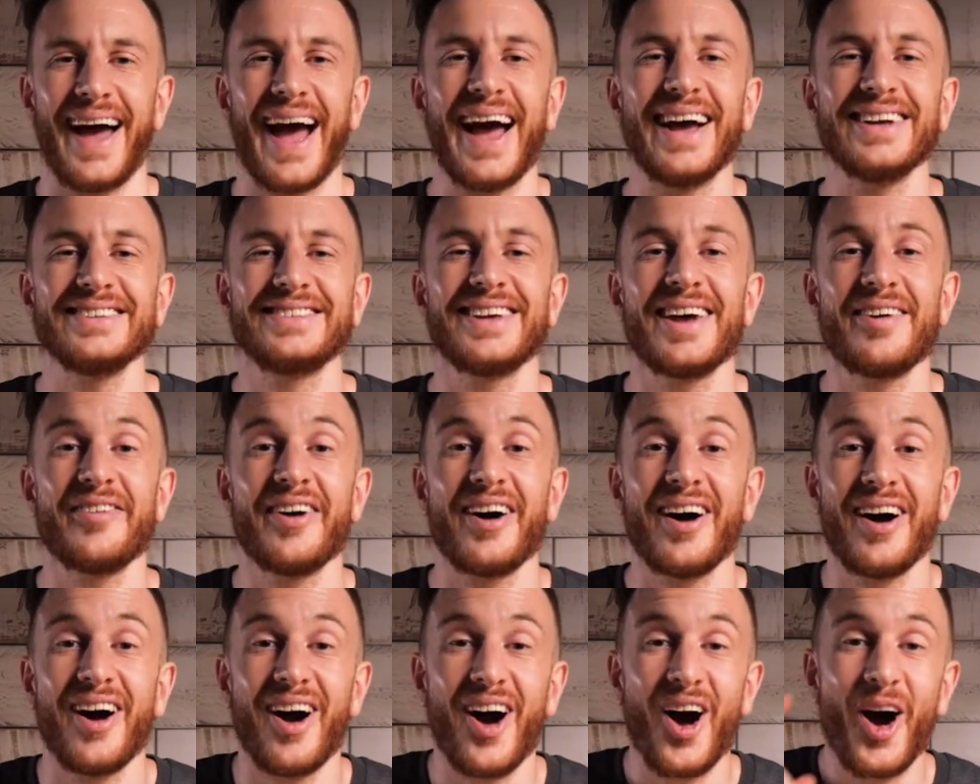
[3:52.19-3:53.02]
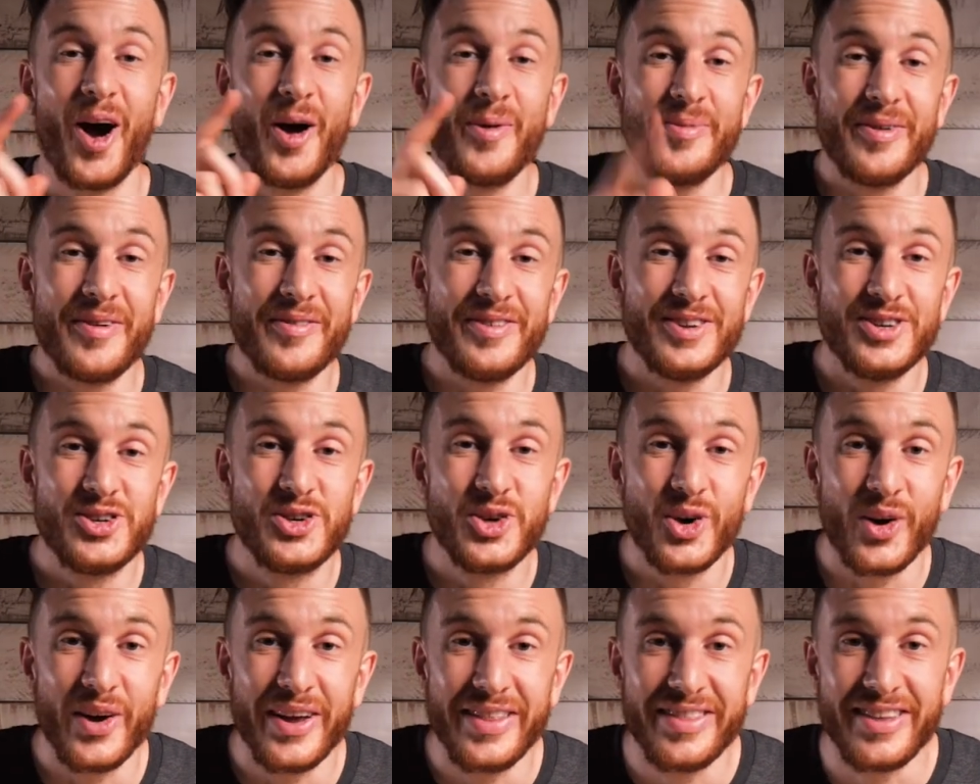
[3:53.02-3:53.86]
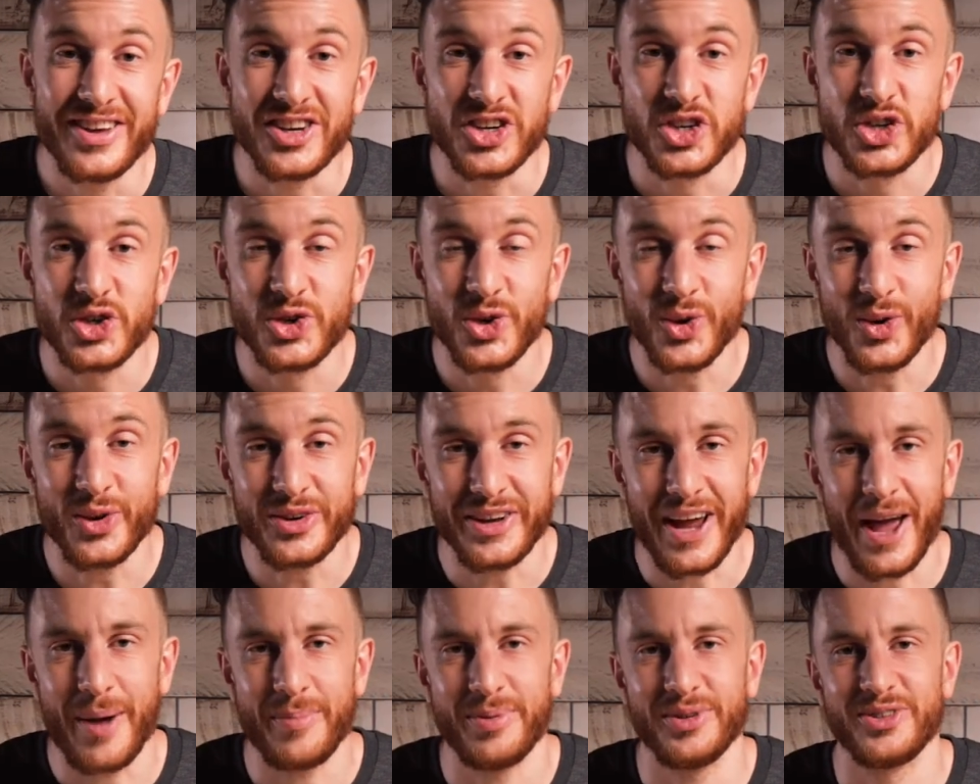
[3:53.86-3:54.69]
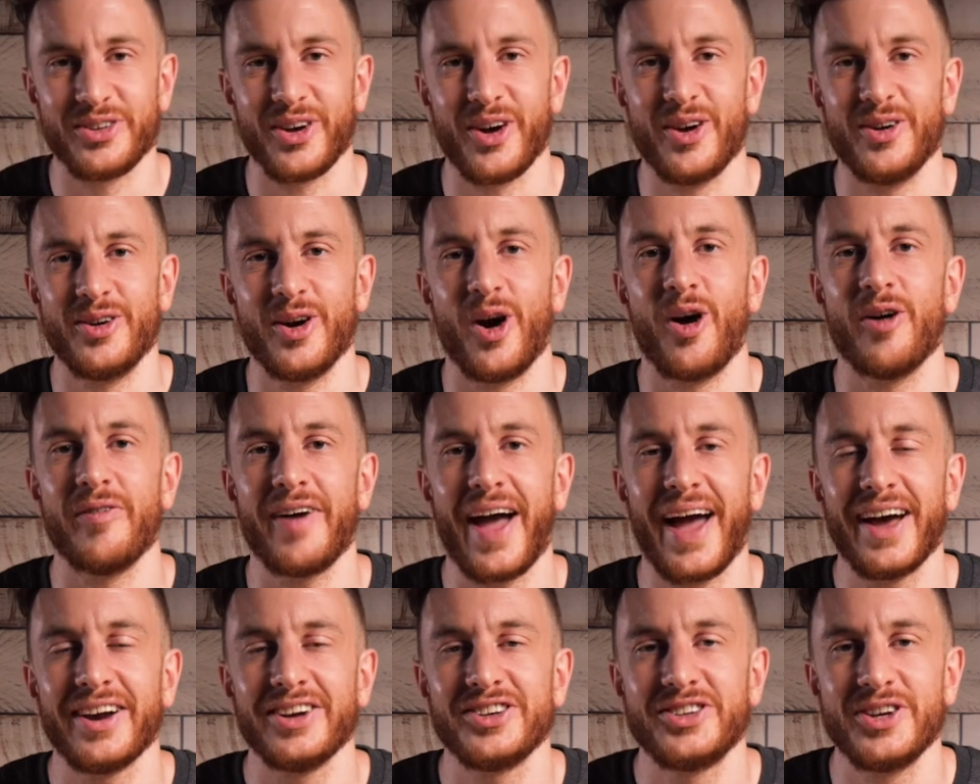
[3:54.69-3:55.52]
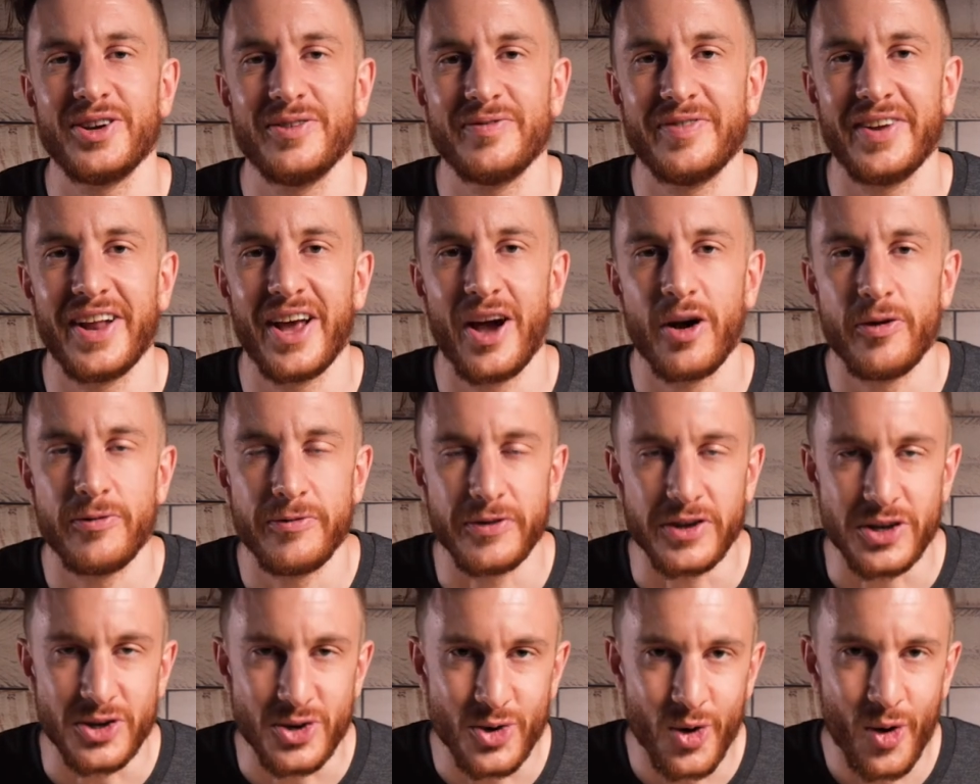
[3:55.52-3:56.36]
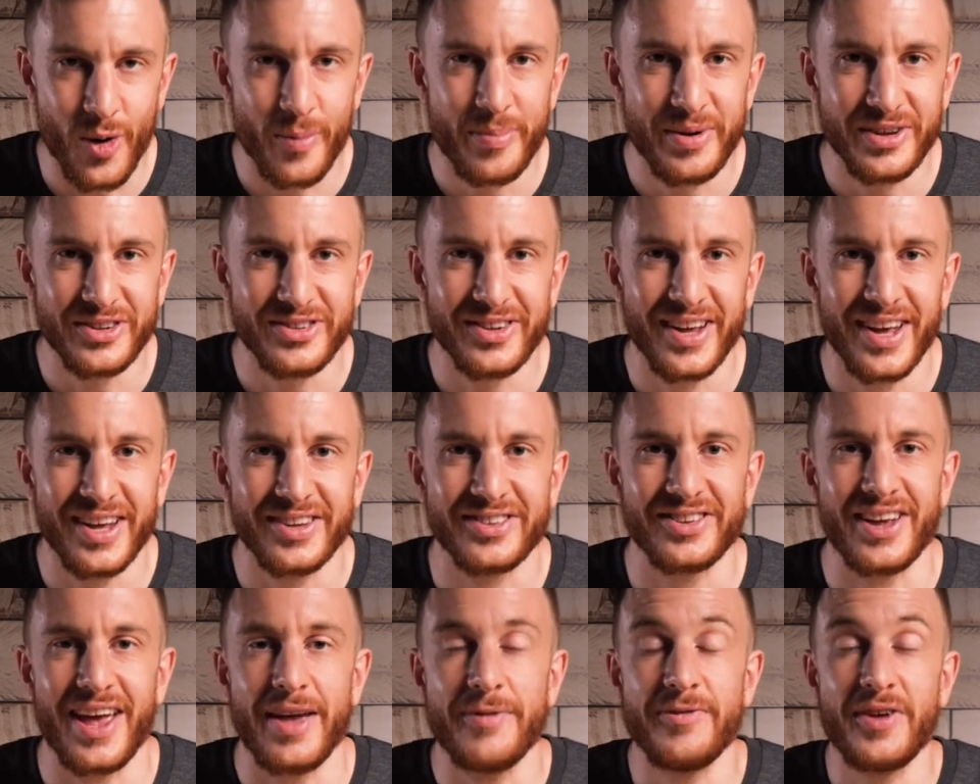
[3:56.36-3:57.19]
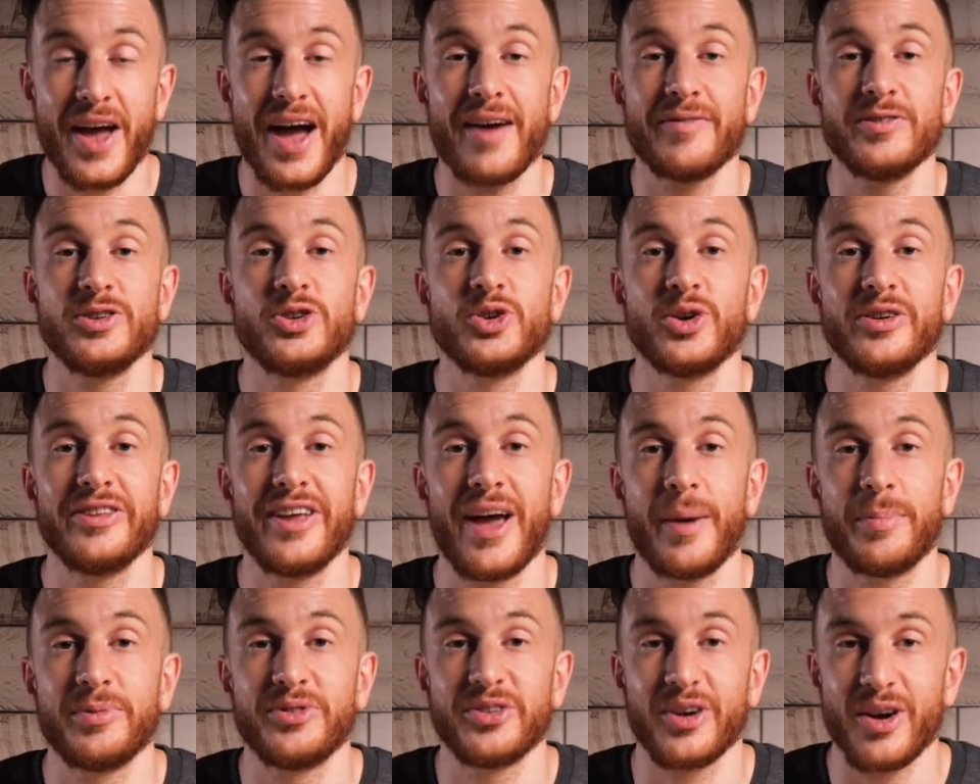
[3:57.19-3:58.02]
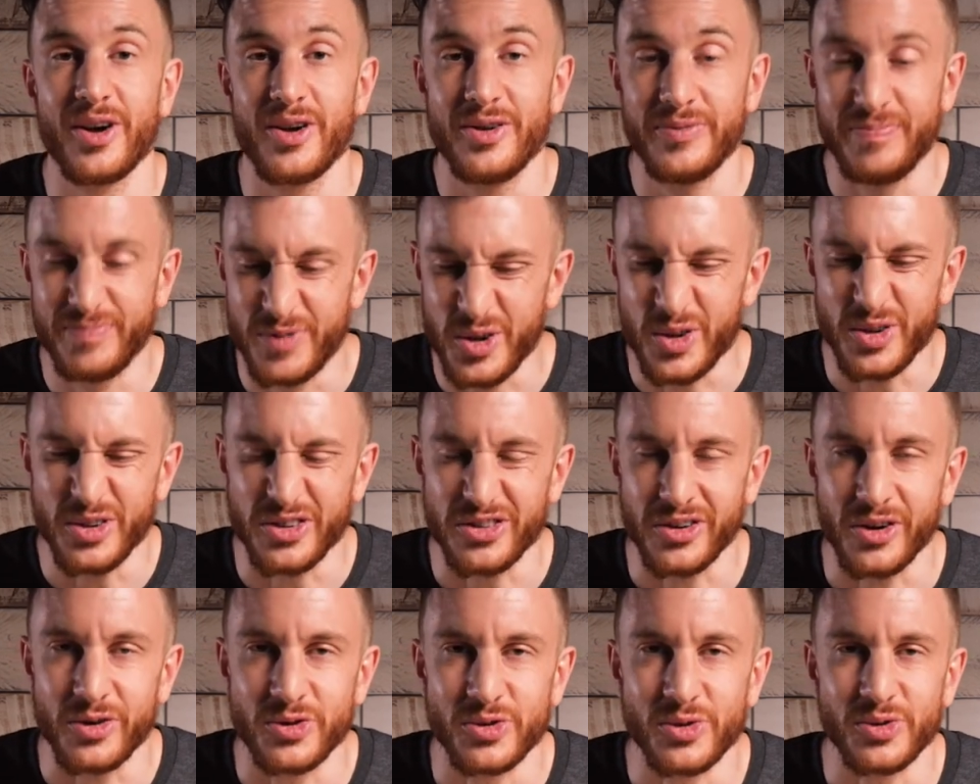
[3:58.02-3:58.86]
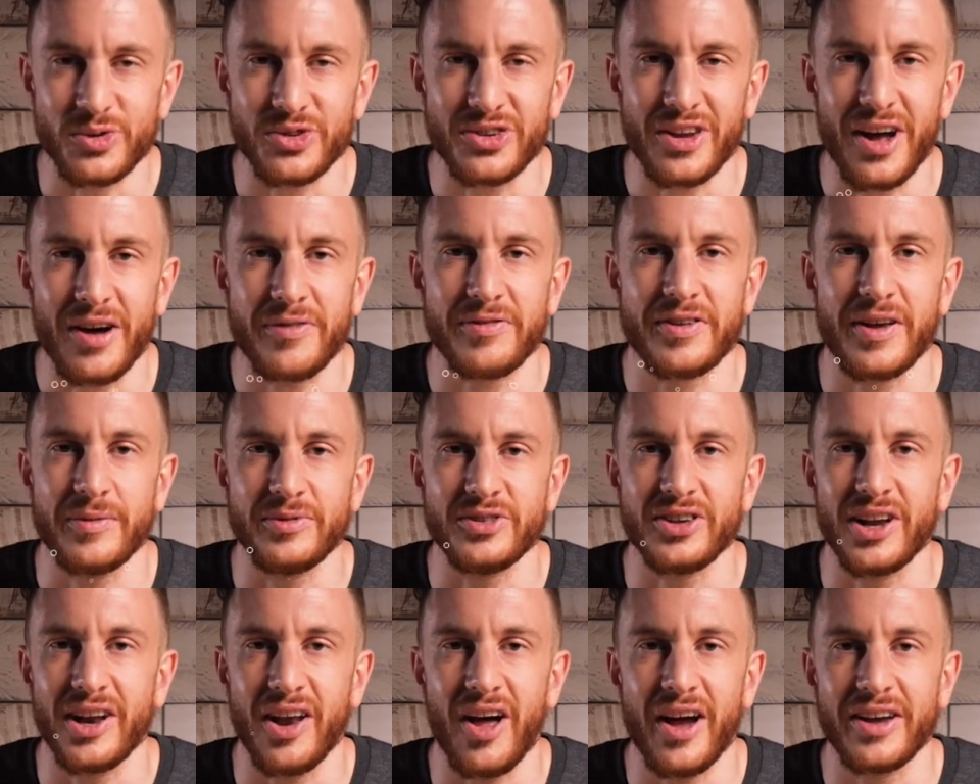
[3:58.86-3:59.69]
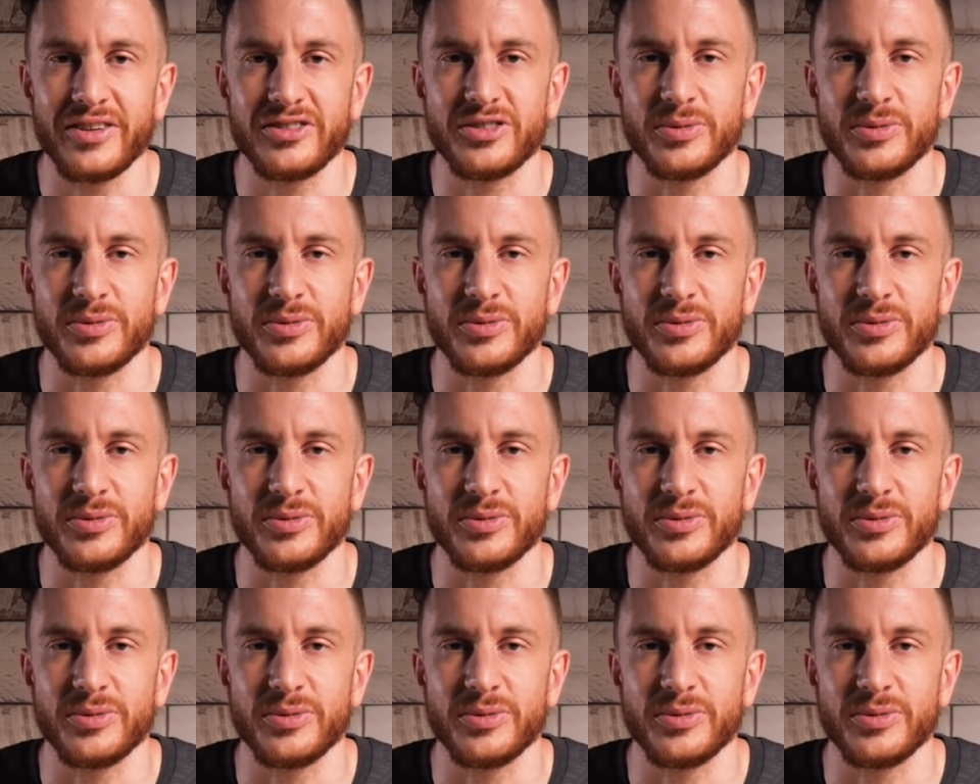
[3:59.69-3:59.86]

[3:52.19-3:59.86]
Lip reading: As ever, I hope you've enjoyed this short episode of How to Shoot Video for Your Business. If you have enjoyed the episode, do the social stuff, give us a like,